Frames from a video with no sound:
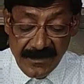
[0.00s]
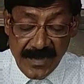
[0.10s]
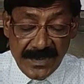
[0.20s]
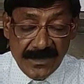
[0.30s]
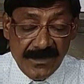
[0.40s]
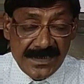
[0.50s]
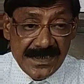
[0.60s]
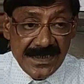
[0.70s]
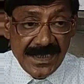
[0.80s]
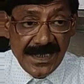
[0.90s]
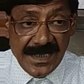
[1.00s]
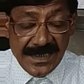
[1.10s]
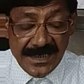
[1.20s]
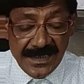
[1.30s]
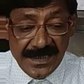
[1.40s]
but it was clear
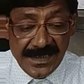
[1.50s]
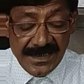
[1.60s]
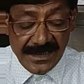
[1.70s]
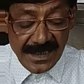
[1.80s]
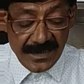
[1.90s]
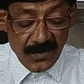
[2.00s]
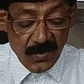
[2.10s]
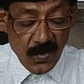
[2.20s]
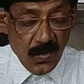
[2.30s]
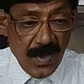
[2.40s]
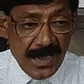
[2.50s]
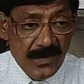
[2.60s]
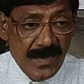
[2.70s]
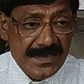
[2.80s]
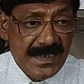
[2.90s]
that no one
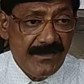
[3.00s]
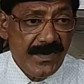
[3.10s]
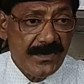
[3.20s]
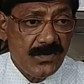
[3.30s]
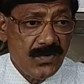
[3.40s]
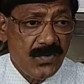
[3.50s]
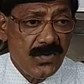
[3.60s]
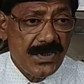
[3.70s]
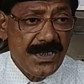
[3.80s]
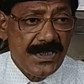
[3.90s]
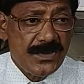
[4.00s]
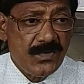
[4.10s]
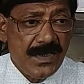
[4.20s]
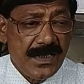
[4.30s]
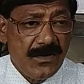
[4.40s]
was able to reach
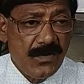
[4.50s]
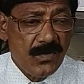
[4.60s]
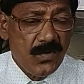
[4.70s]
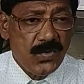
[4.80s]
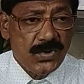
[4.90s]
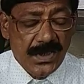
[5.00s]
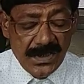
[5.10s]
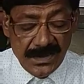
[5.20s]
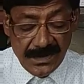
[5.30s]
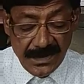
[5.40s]
to a conclusion